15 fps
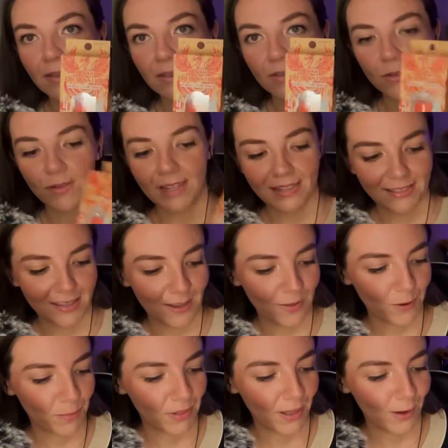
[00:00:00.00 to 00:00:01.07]
So that's the
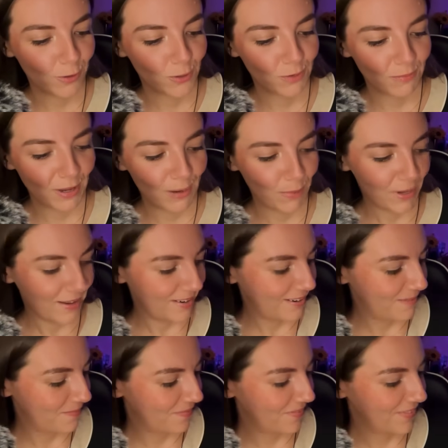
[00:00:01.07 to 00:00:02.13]
other blush, my bad.
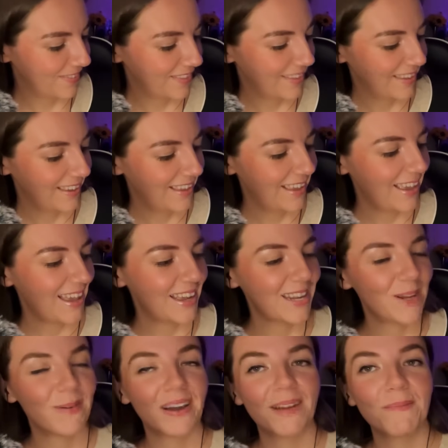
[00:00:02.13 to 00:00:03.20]

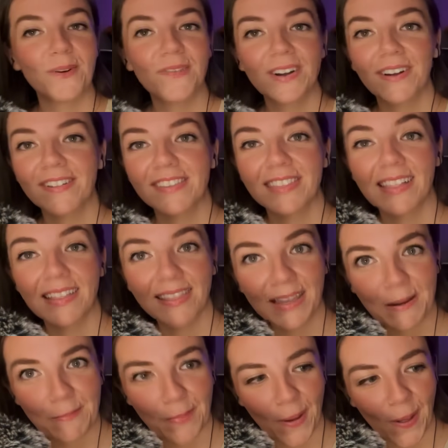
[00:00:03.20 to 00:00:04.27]
Anyway, moving on to the
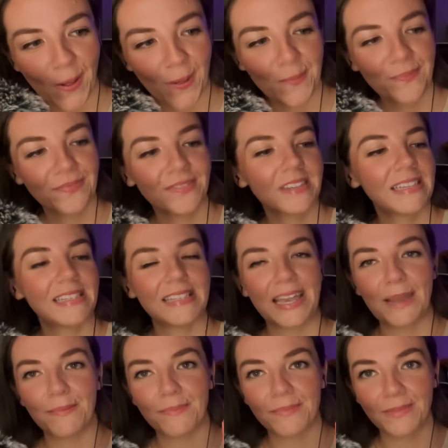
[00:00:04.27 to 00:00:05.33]
lip balm.
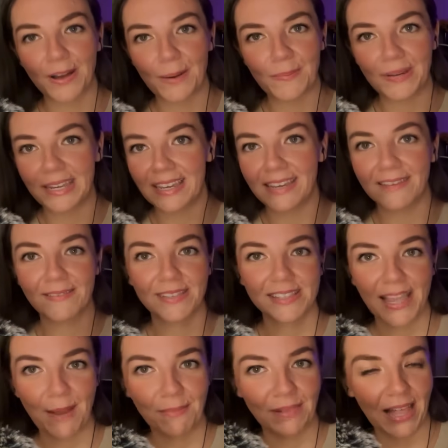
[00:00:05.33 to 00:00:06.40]
Same company,
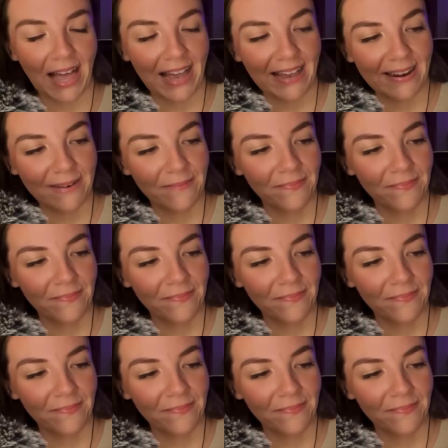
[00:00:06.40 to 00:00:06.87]
same line.